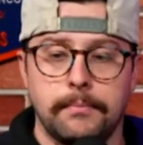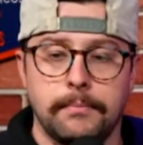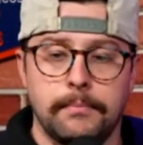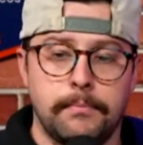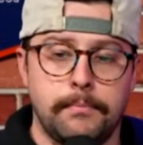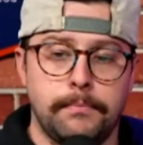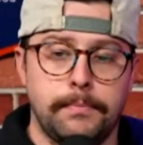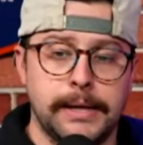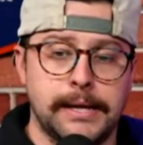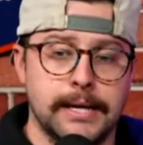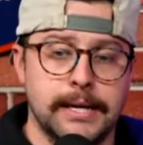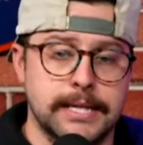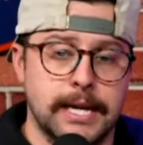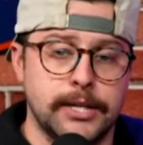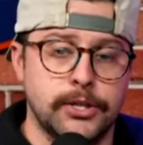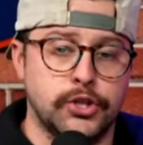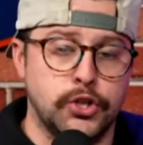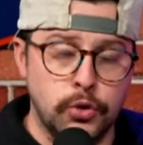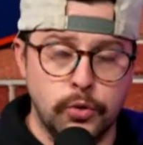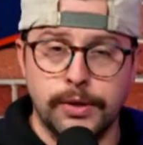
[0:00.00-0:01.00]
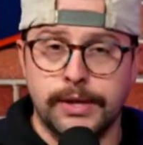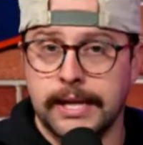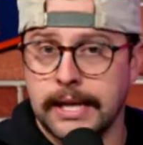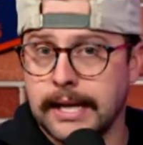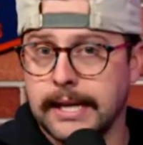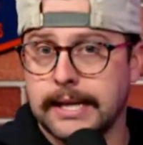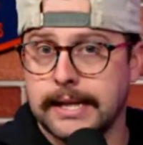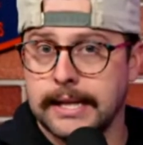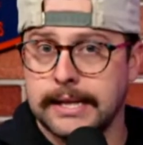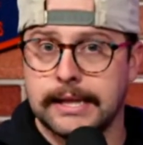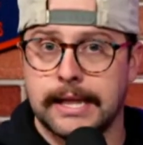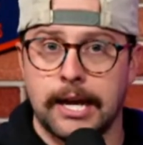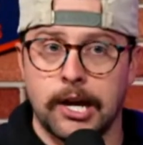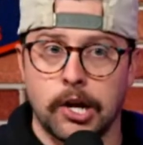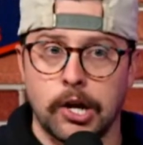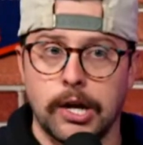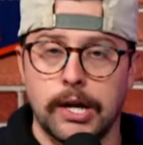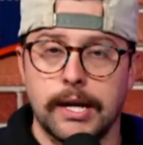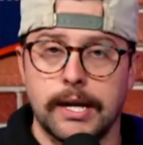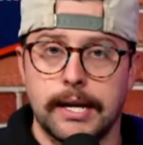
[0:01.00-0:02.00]
because I do think that
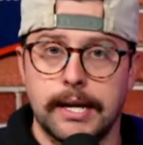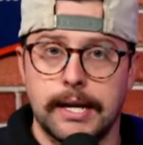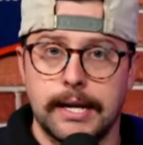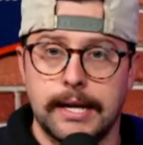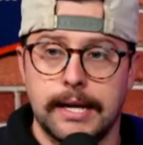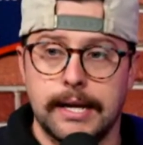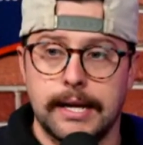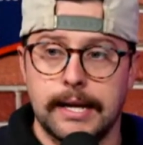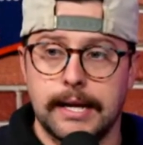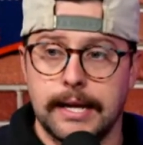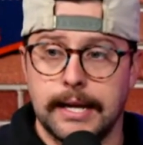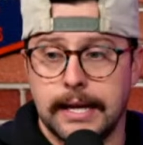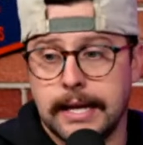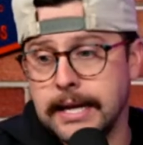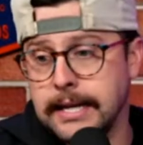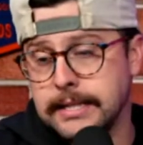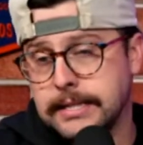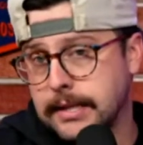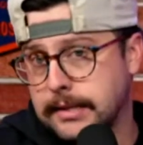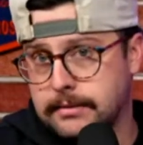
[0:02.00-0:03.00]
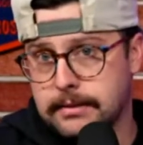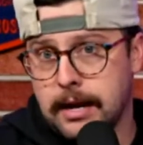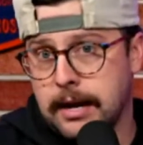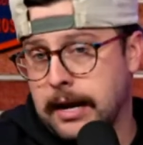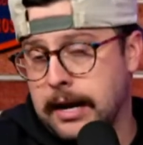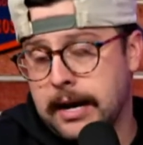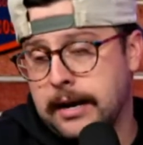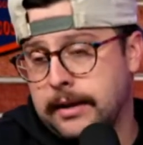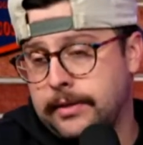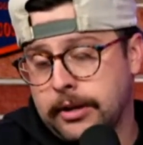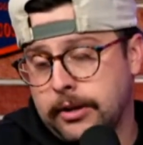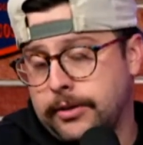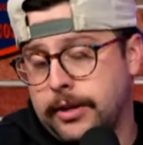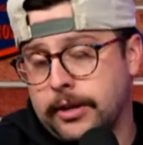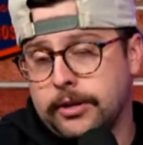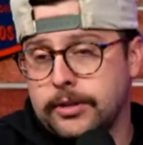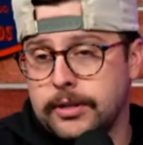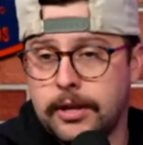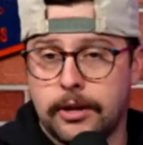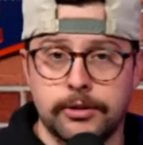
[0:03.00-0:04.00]
there is
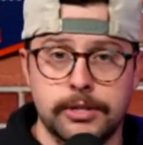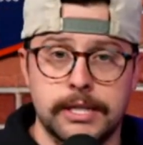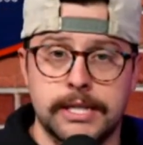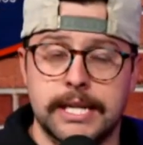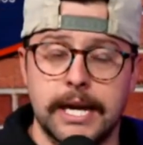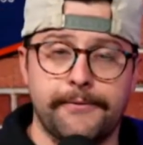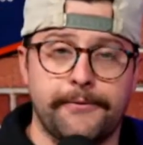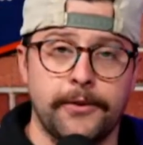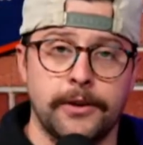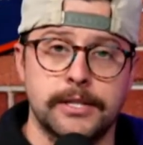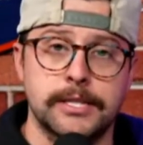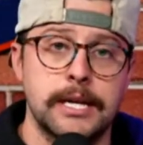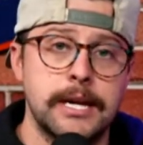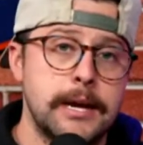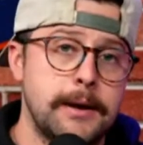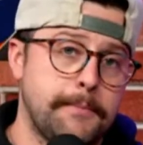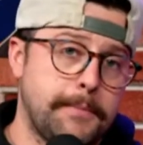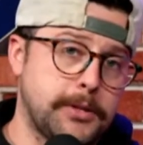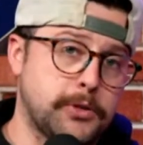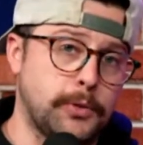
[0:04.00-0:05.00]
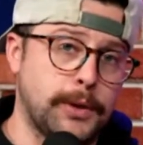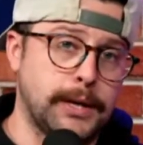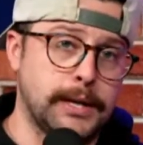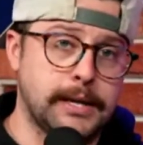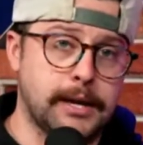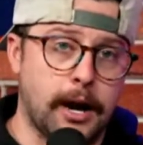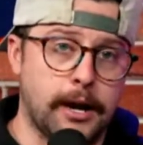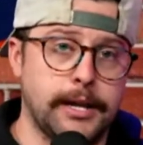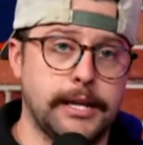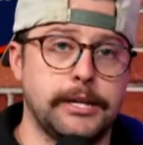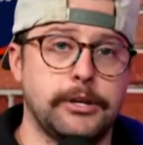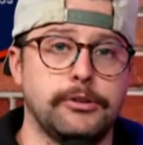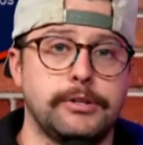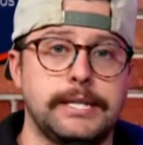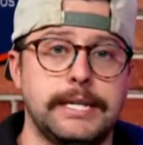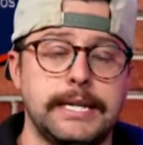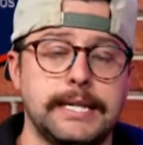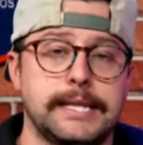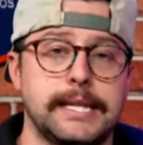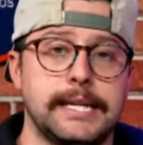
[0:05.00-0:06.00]
there's a difference between cutting your
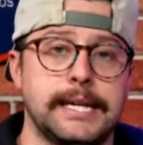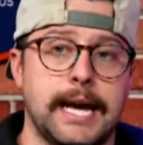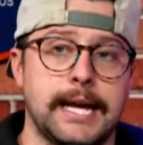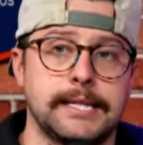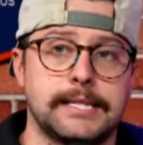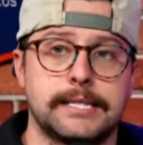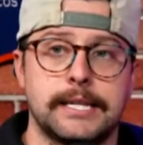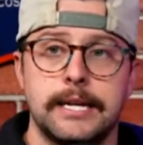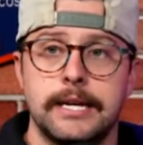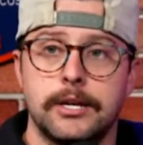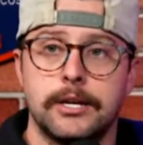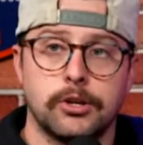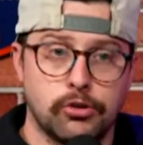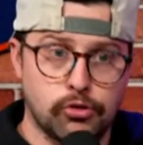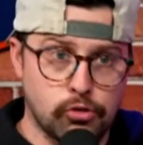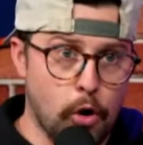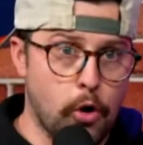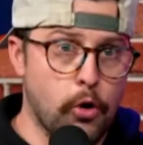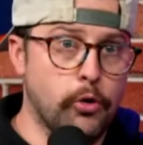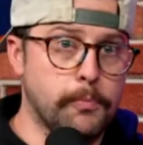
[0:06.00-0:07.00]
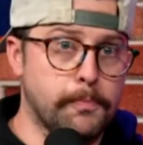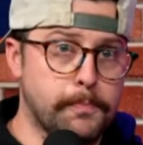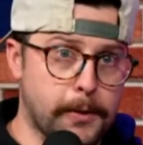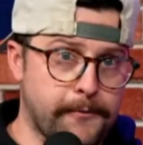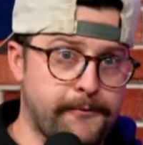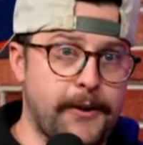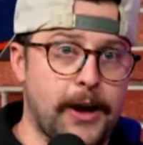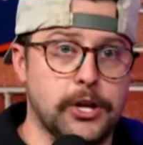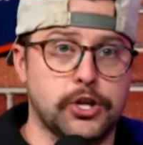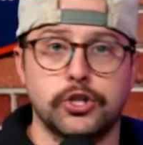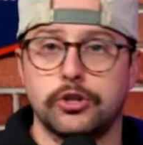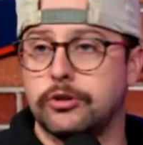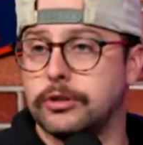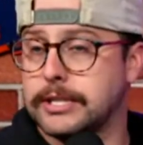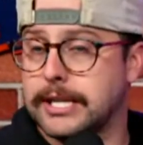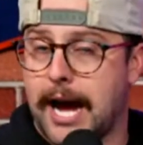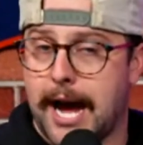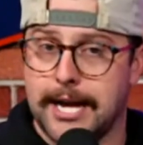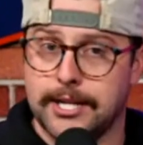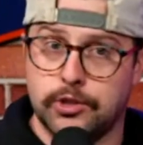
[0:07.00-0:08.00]
teeth against grown professionals,
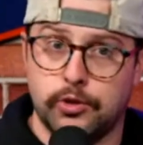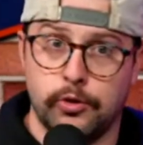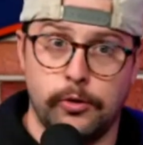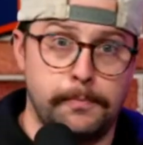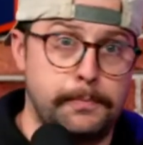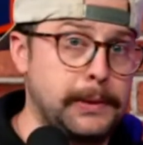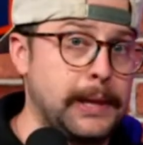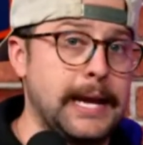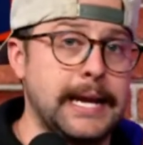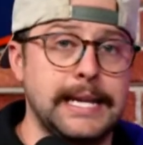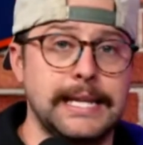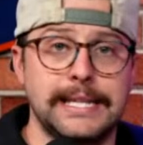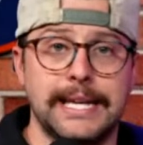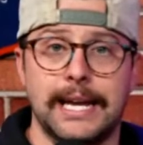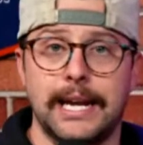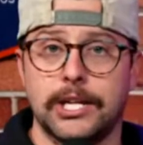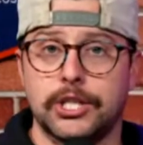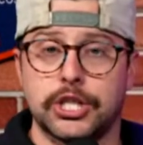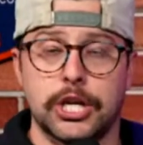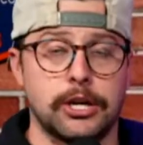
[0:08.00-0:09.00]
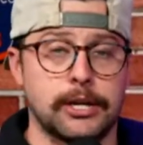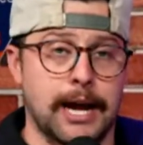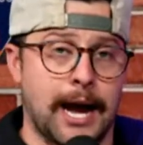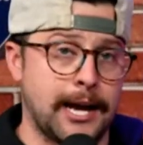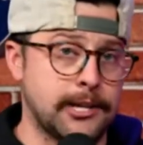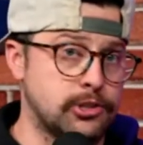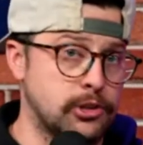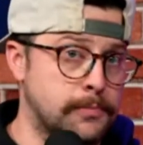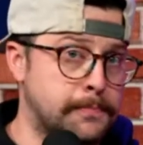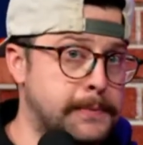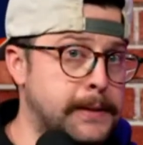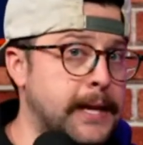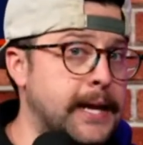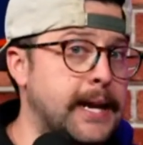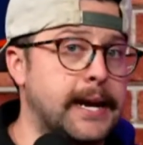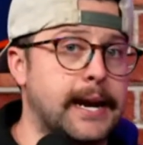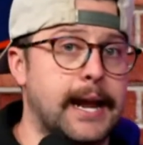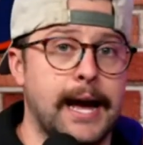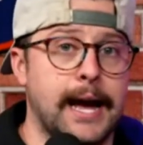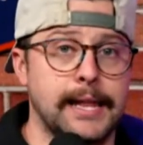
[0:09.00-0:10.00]
guys who have played in the NHL, guys who have played
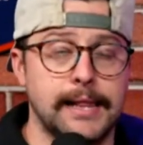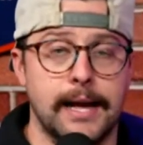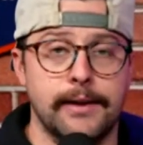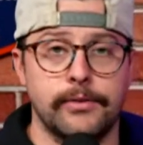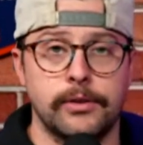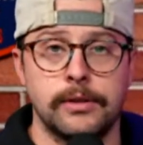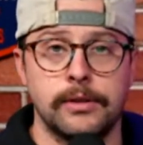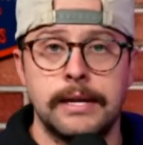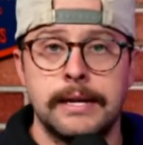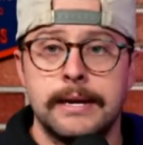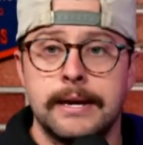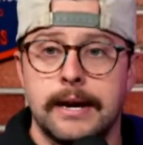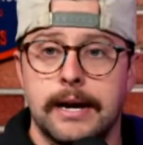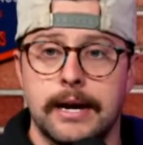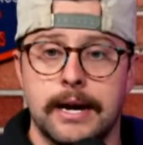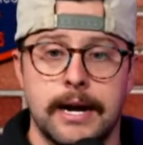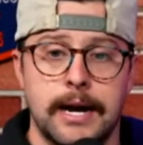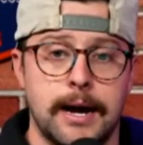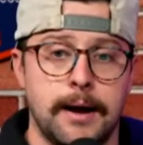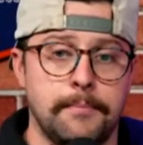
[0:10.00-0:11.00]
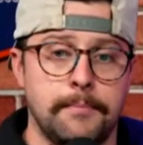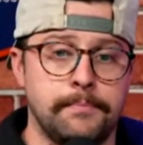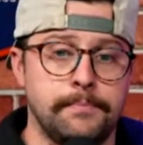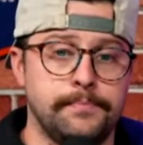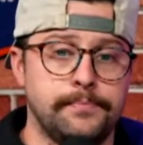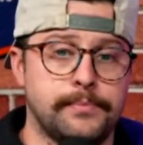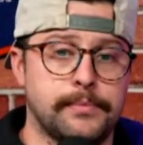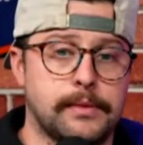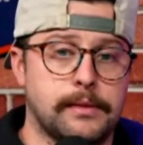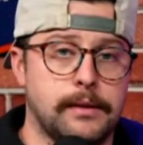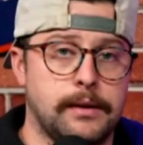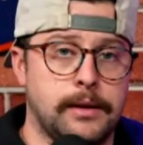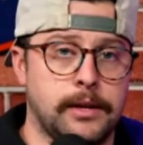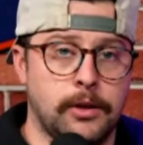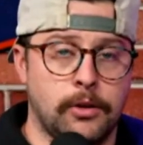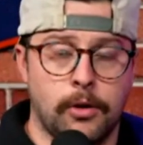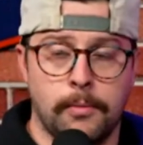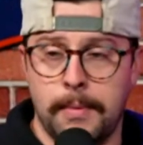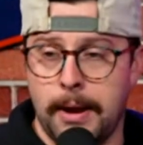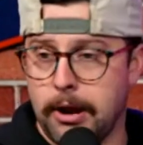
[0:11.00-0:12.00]
at a high level,
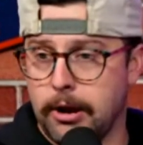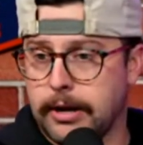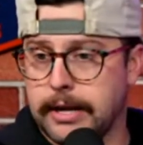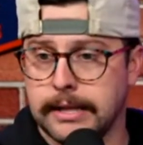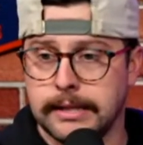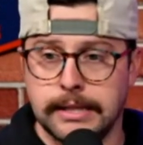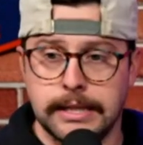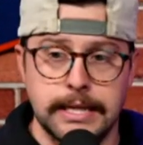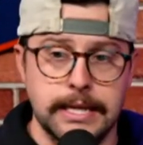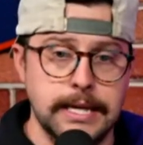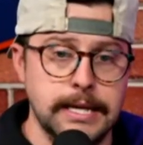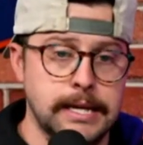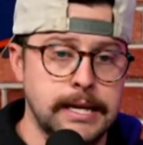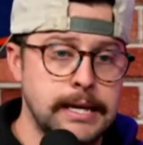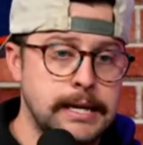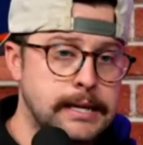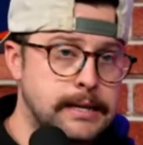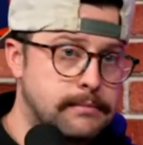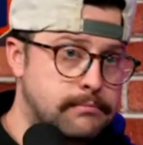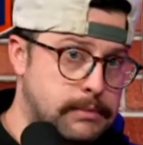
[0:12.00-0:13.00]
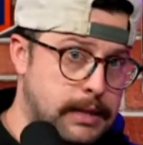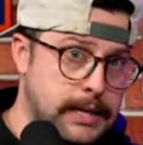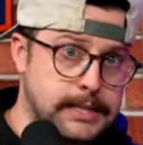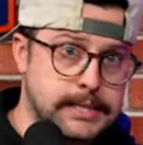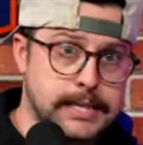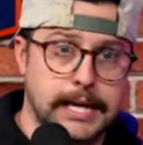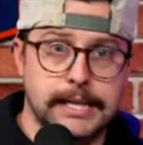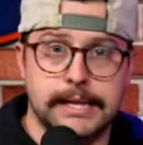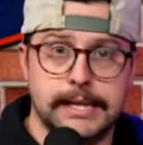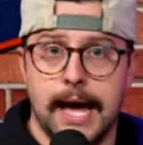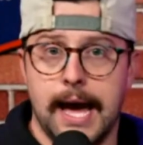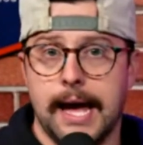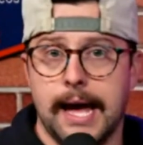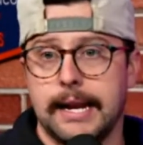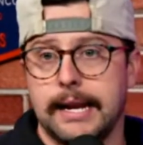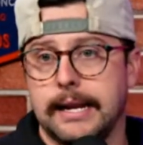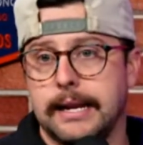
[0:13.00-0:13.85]
American League, things like that.